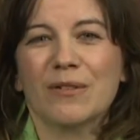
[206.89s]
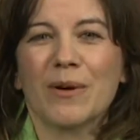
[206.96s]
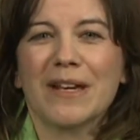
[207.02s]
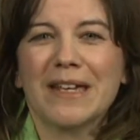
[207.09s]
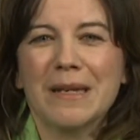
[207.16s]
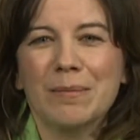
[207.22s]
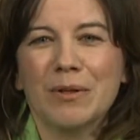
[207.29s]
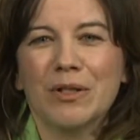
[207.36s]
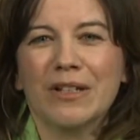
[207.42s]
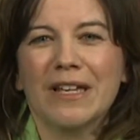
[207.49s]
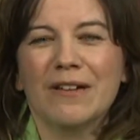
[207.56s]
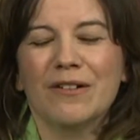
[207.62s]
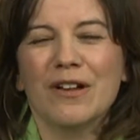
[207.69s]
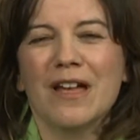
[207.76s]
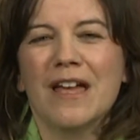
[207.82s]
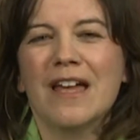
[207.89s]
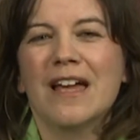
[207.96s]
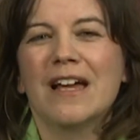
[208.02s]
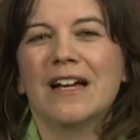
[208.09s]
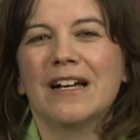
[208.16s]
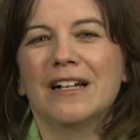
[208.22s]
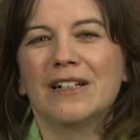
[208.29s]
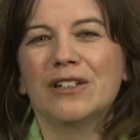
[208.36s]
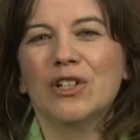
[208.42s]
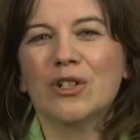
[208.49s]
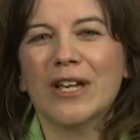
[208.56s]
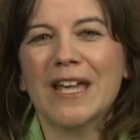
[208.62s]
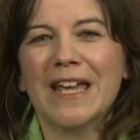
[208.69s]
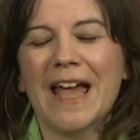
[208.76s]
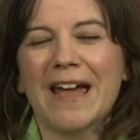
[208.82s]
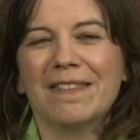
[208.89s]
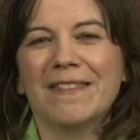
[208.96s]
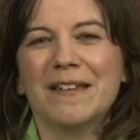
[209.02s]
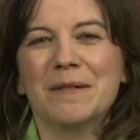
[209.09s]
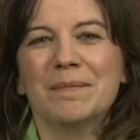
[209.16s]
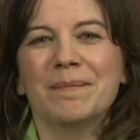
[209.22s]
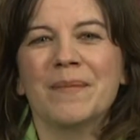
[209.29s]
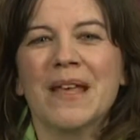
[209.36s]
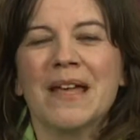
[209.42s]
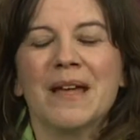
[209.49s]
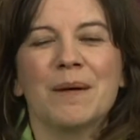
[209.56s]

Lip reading: So I keep looking at them.